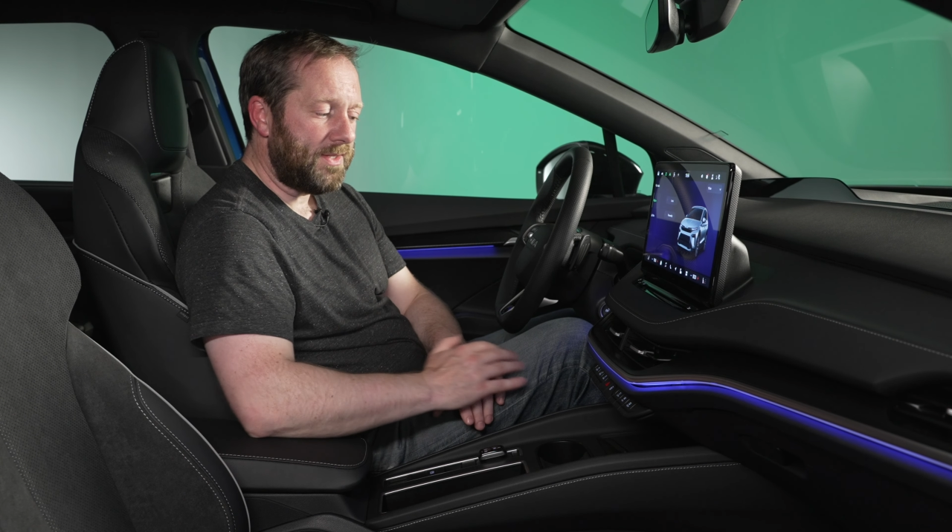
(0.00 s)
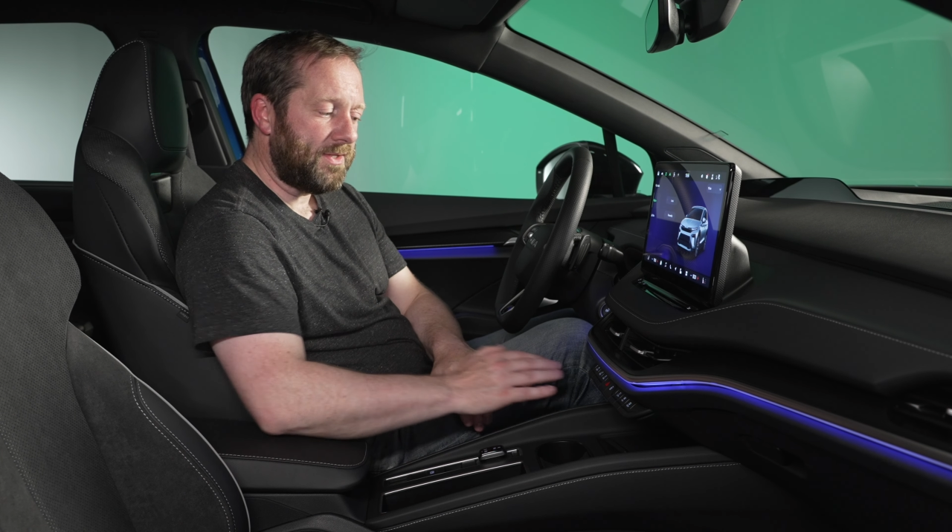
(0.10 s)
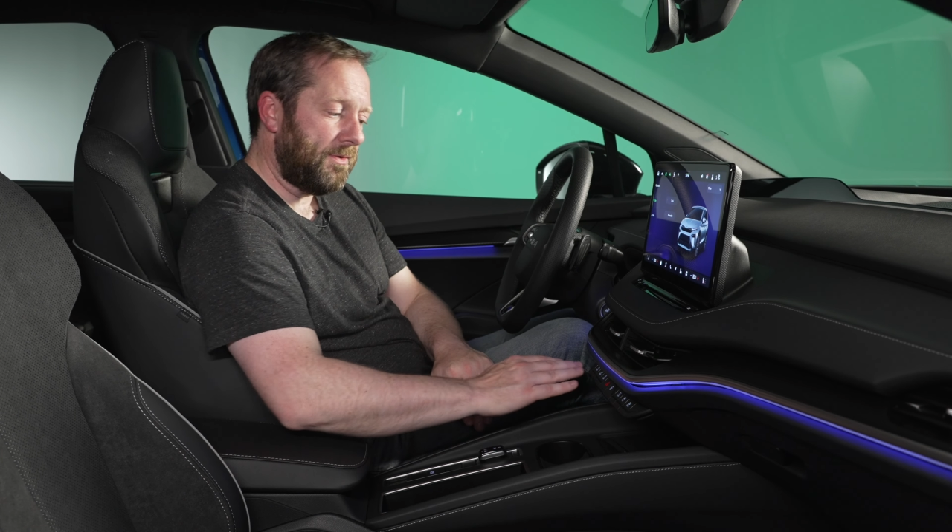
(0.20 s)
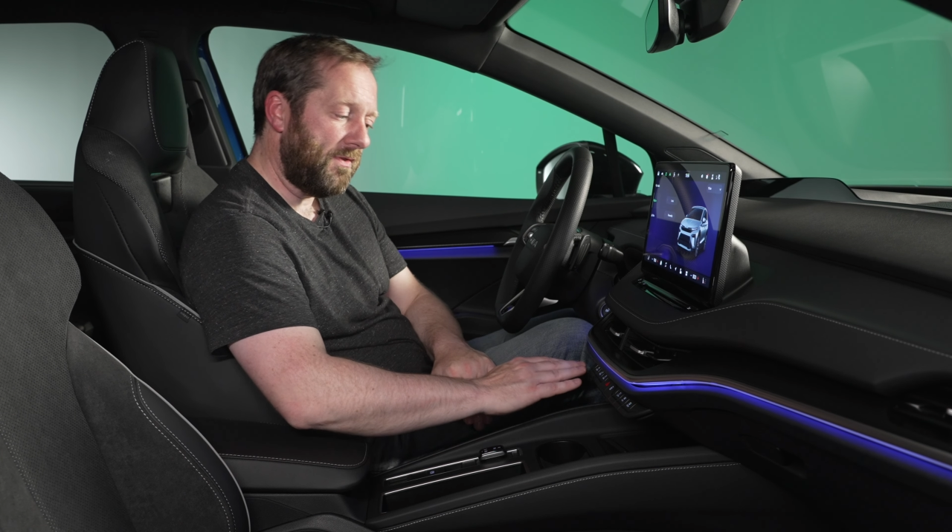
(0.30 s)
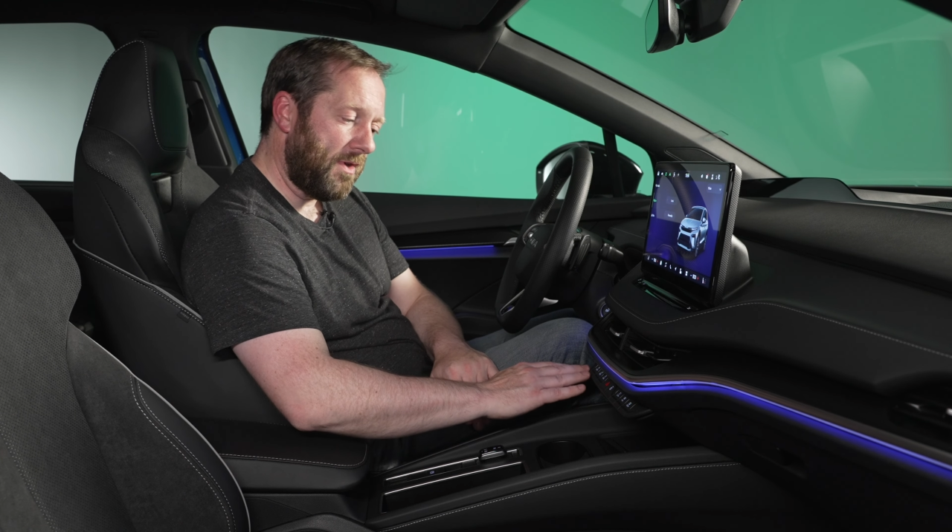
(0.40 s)

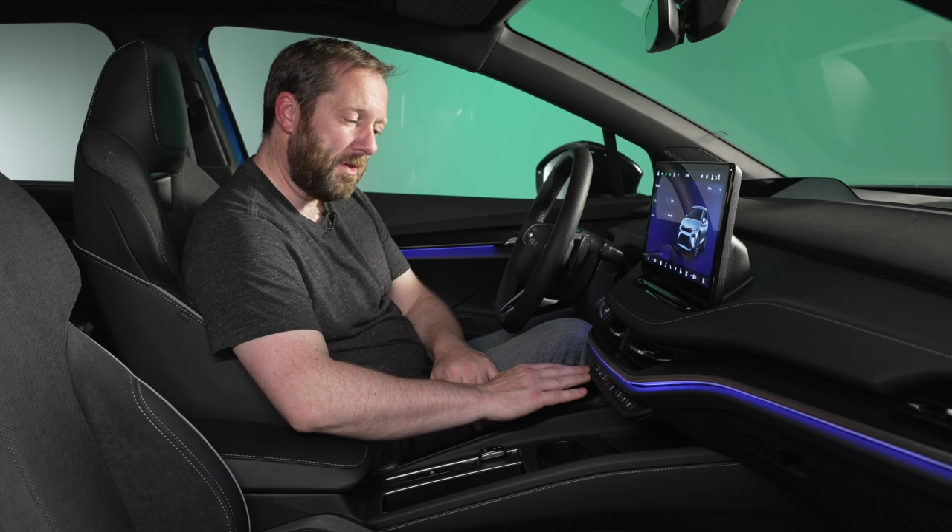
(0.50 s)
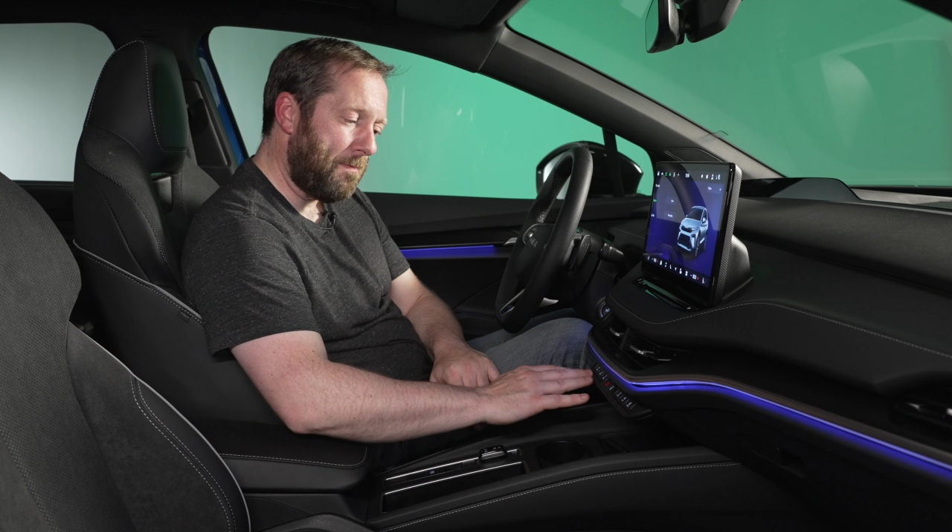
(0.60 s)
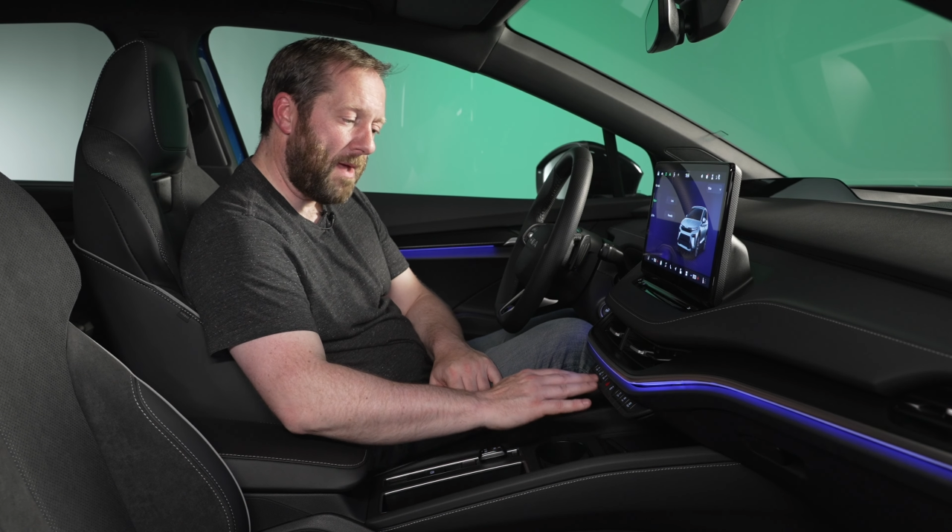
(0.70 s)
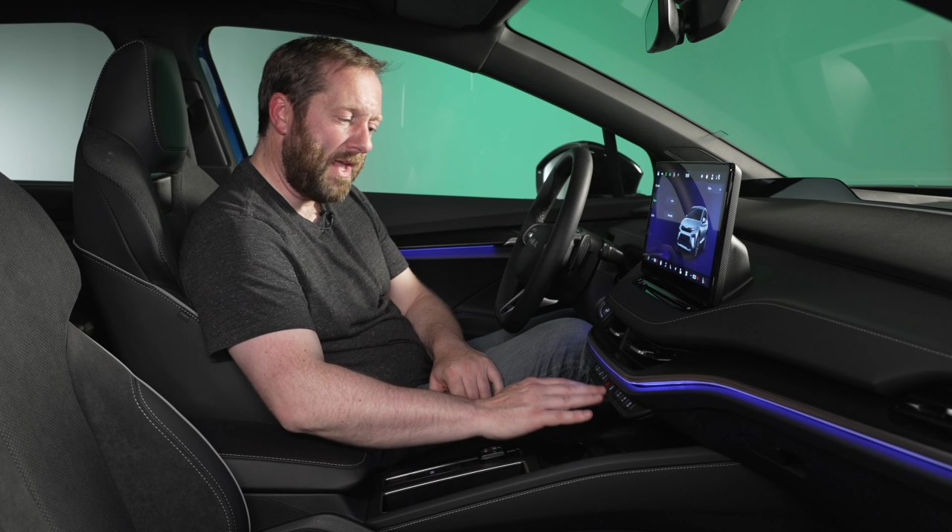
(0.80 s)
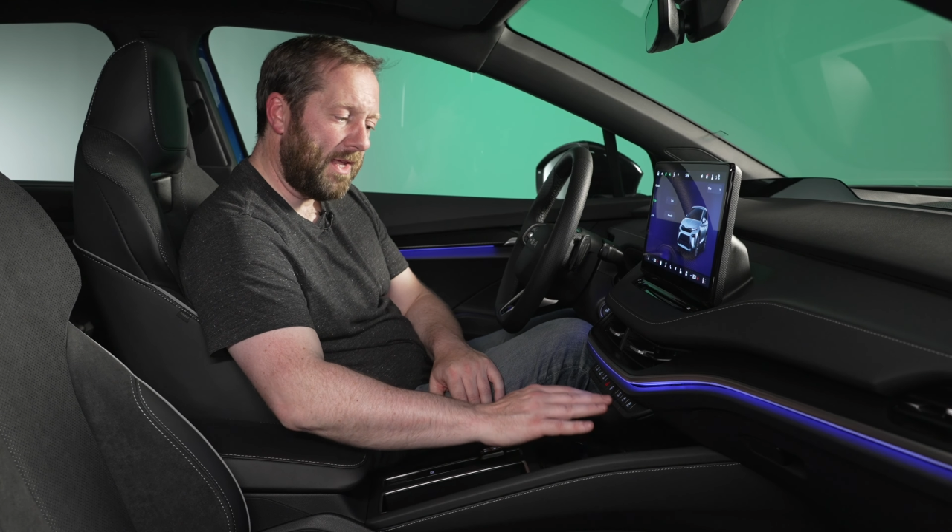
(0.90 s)
So you've got a
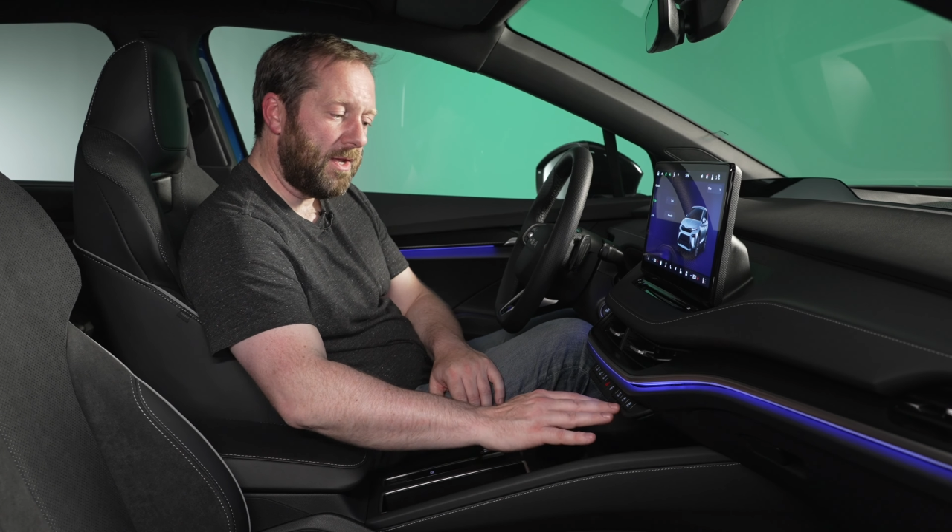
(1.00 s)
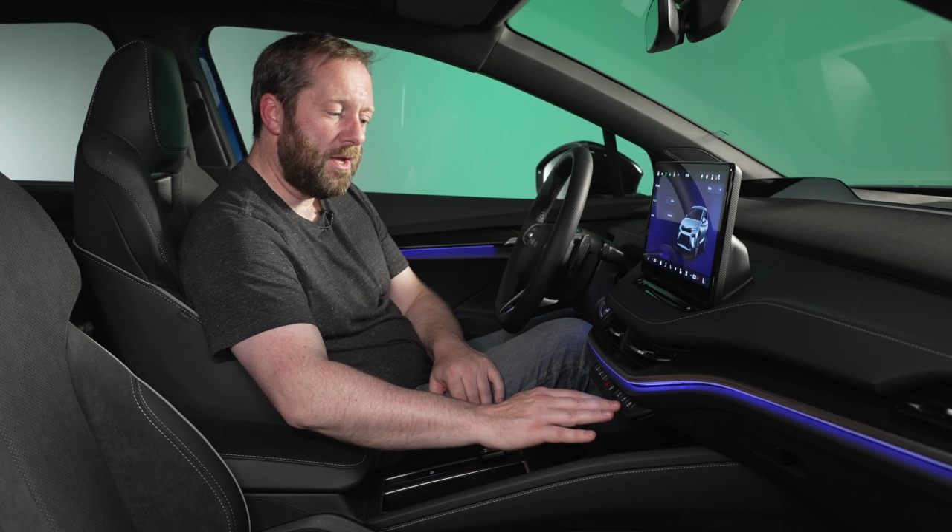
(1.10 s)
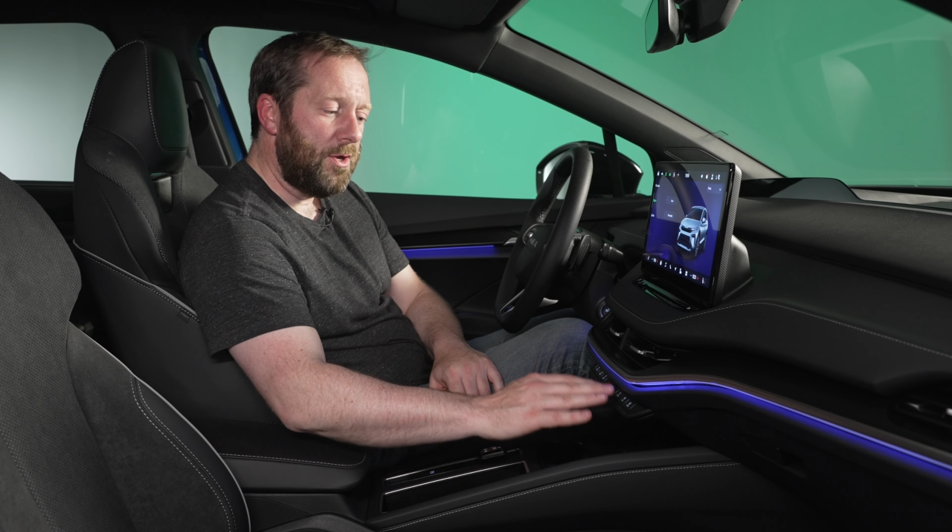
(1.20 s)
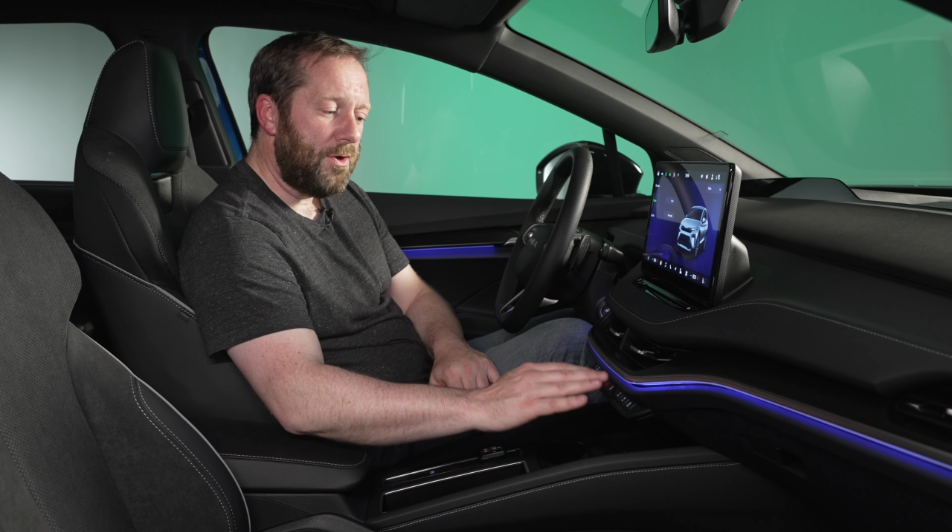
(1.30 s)
bank